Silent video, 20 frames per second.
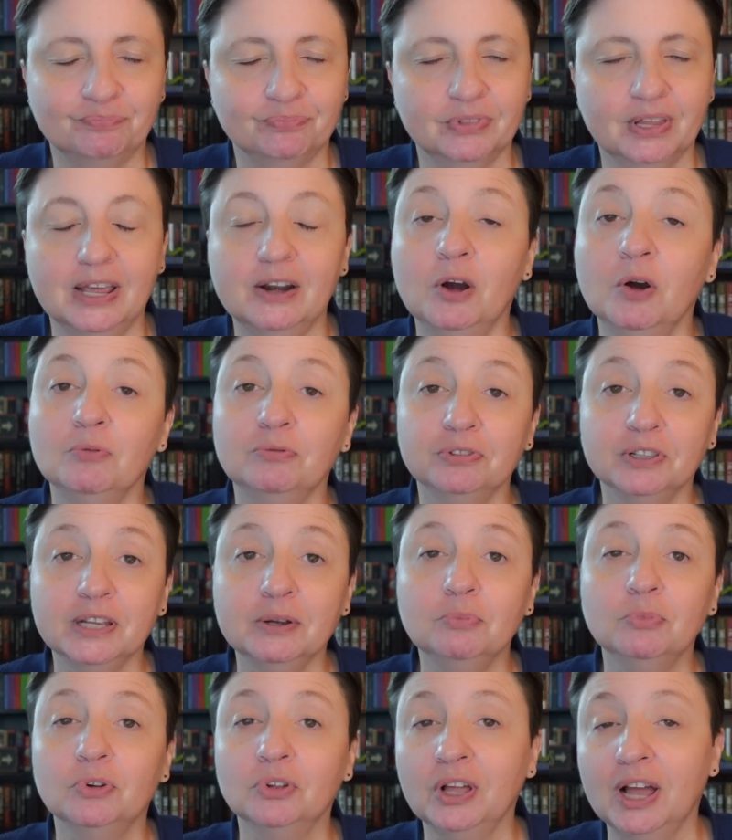And hopefully
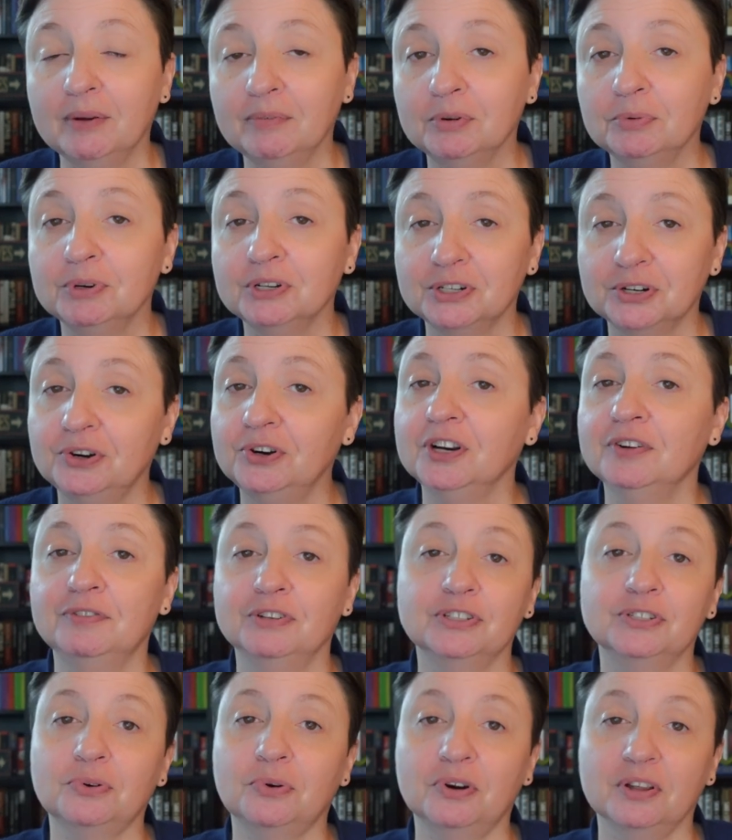we'll have a return of
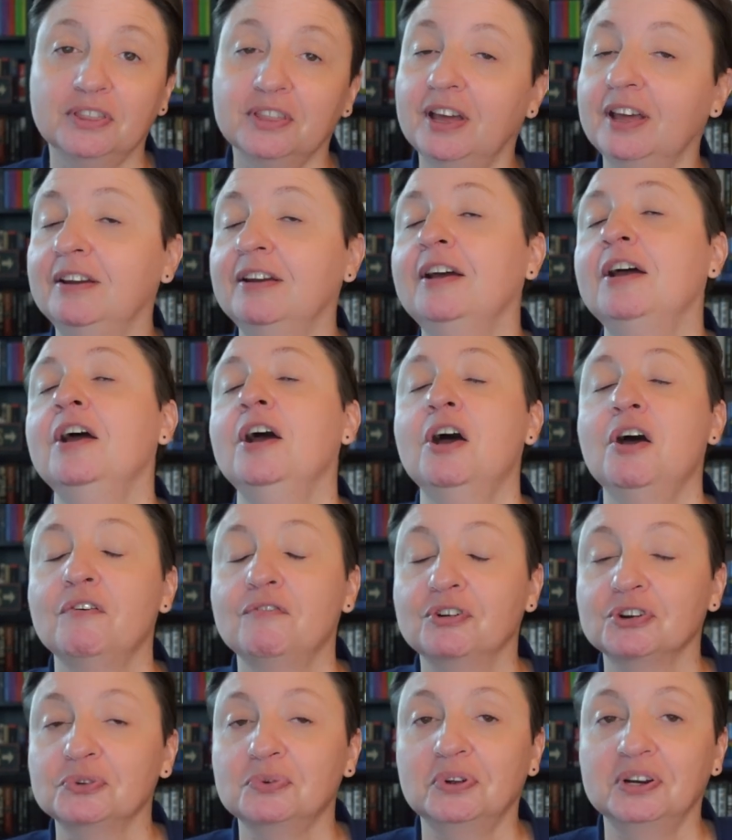Historathon
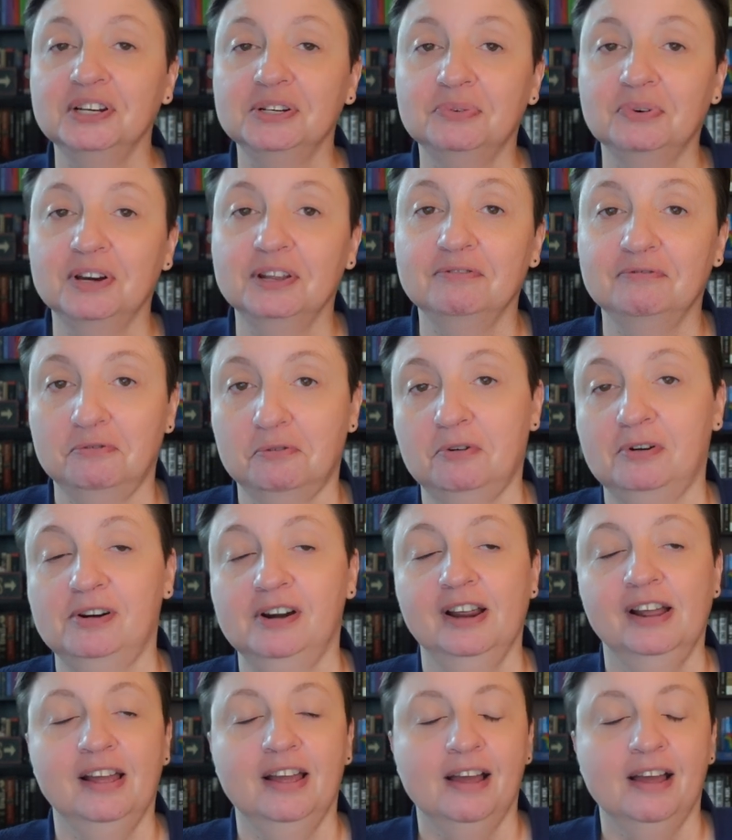for 2024.